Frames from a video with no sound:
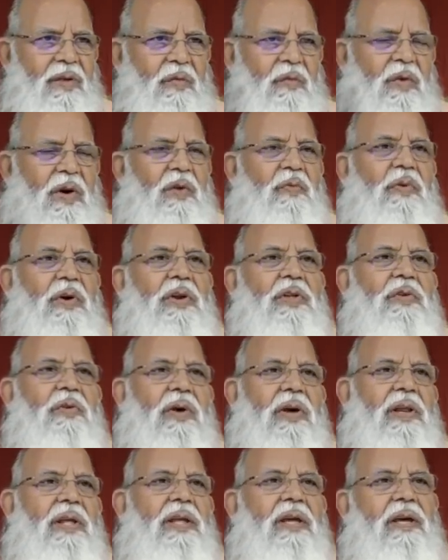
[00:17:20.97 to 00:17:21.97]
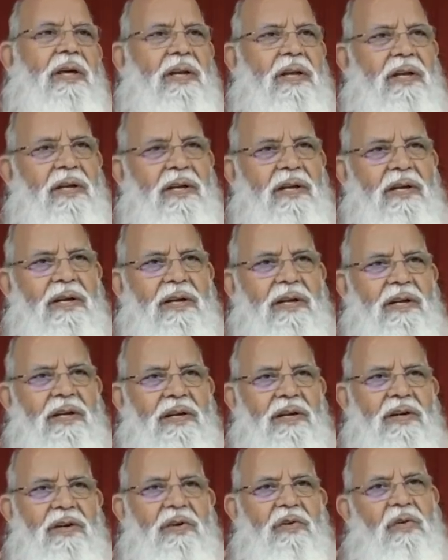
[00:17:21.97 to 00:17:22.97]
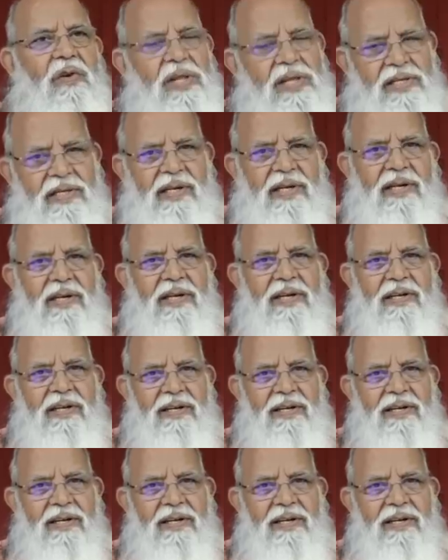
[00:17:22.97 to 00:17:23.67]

What for you are here? To listen.